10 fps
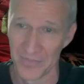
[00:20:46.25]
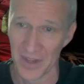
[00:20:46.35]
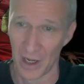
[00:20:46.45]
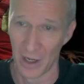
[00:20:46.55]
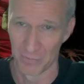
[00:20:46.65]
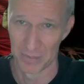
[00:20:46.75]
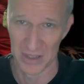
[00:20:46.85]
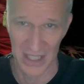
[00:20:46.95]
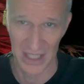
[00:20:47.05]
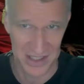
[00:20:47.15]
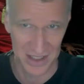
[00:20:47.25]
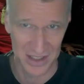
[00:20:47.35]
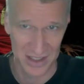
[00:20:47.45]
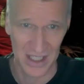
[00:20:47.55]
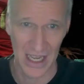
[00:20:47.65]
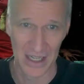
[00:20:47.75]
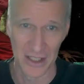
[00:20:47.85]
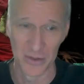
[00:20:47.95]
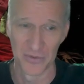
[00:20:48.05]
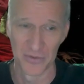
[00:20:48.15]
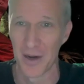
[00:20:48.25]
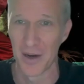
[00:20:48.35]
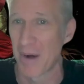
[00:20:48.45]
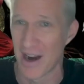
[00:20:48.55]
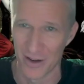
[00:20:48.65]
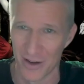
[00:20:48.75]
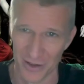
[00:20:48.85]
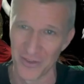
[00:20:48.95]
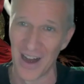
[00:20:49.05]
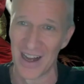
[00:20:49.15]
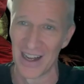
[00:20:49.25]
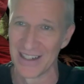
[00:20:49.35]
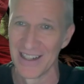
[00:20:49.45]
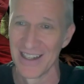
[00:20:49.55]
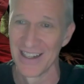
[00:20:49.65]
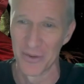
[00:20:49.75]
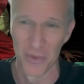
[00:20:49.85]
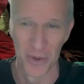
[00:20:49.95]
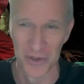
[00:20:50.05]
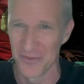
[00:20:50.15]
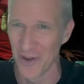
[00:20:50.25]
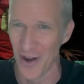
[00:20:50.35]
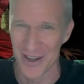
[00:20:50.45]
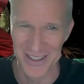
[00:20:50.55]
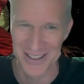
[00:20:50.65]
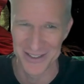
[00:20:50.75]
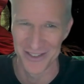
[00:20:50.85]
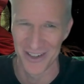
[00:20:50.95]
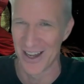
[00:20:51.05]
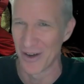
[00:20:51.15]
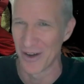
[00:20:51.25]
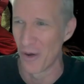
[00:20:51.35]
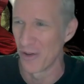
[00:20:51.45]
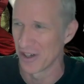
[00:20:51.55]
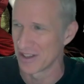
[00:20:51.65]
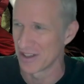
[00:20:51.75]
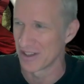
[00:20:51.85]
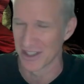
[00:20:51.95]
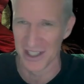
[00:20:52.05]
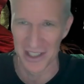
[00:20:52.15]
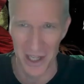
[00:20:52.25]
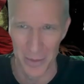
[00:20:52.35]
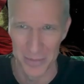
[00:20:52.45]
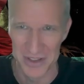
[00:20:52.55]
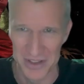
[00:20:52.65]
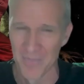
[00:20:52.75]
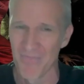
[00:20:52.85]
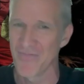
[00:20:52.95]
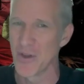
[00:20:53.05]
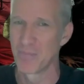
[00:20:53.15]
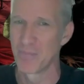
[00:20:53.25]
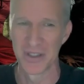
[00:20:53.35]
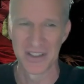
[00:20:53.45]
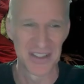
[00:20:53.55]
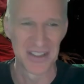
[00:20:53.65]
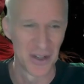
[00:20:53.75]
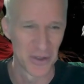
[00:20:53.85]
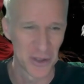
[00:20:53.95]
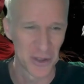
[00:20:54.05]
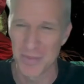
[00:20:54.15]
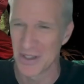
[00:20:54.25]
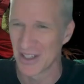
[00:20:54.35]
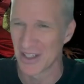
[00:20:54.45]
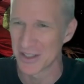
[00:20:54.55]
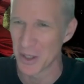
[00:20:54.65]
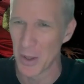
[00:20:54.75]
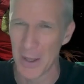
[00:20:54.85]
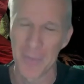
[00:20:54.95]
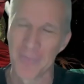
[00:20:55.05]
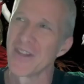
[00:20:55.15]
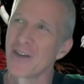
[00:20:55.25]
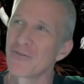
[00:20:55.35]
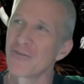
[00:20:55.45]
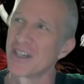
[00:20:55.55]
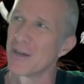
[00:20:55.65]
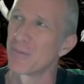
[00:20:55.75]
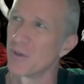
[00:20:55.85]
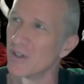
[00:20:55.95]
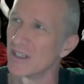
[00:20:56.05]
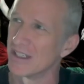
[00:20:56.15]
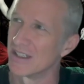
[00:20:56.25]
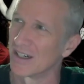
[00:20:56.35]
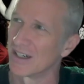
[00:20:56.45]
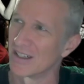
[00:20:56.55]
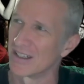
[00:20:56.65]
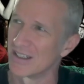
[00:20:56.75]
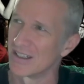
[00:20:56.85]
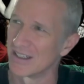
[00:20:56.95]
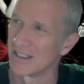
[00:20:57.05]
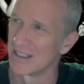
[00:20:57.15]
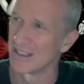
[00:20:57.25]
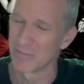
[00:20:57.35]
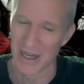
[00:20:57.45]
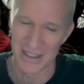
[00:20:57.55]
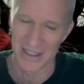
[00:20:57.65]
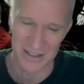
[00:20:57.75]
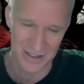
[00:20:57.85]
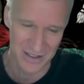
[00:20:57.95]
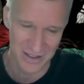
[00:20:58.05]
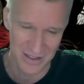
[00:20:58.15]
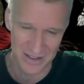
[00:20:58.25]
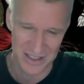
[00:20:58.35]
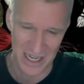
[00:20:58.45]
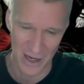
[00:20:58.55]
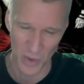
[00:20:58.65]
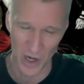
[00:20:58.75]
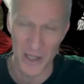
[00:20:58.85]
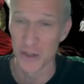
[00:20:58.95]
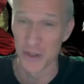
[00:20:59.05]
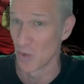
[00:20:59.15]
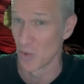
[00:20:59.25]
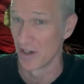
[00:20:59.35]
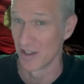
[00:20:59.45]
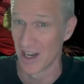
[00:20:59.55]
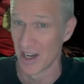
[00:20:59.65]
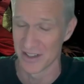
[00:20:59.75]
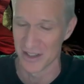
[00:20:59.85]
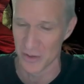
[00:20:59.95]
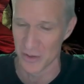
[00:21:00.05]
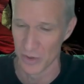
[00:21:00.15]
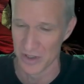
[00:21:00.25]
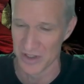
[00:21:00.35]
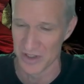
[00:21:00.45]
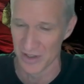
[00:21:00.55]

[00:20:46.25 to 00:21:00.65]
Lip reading: of places, and you vampirify and World of Darknessify all the, like, the clubs. You put, creepy things going, like, for example, in my town where I used to run a lot of these stories, there's